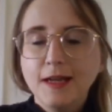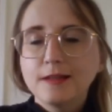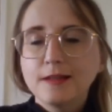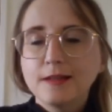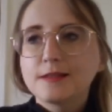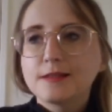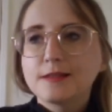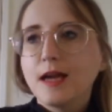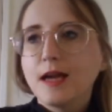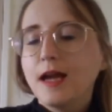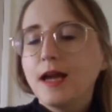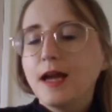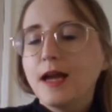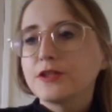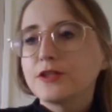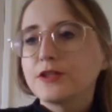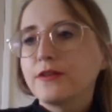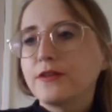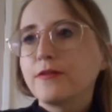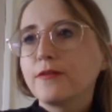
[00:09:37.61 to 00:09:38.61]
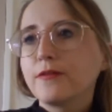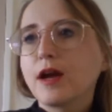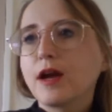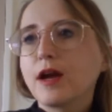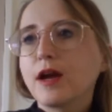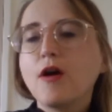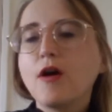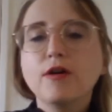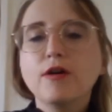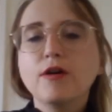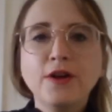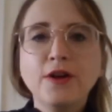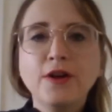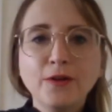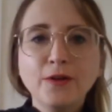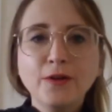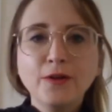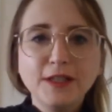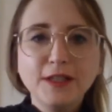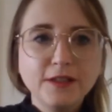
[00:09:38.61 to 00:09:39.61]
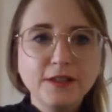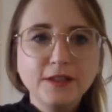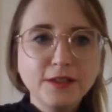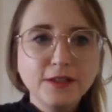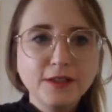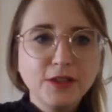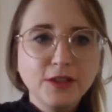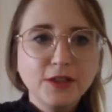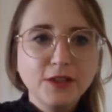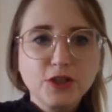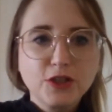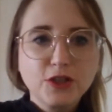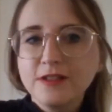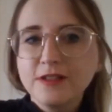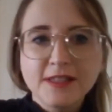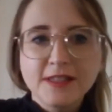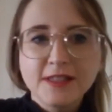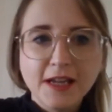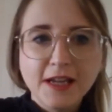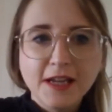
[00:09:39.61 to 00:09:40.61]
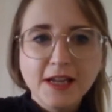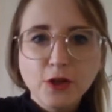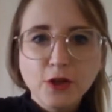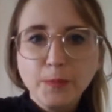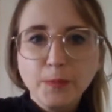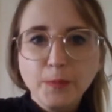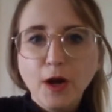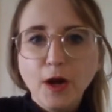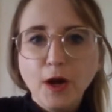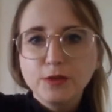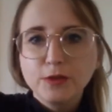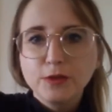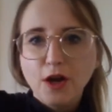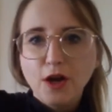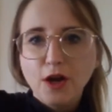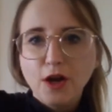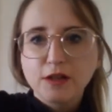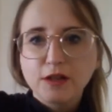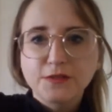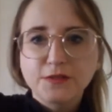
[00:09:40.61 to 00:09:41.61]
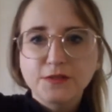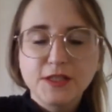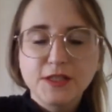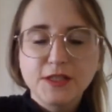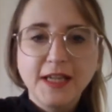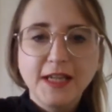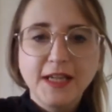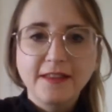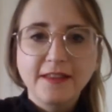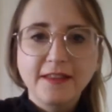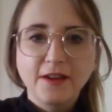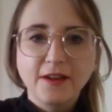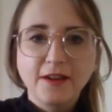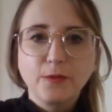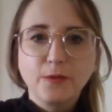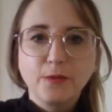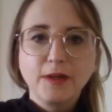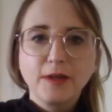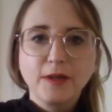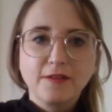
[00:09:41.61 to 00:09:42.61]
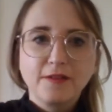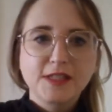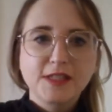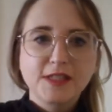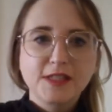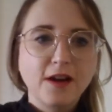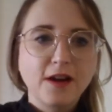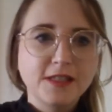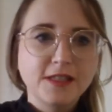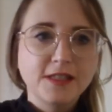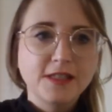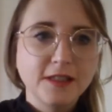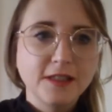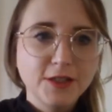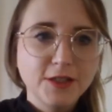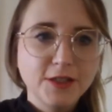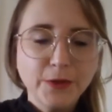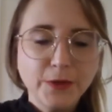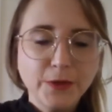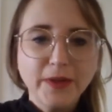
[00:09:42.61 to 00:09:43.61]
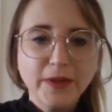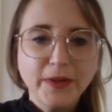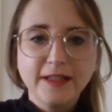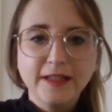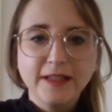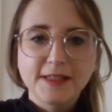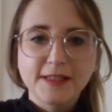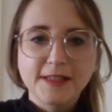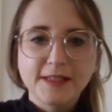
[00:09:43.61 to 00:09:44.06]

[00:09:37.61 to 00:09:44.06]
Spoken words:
said, and they were like, oh no, you shouldn't set up, go to Oxford together, we'll have started in 2 weeks.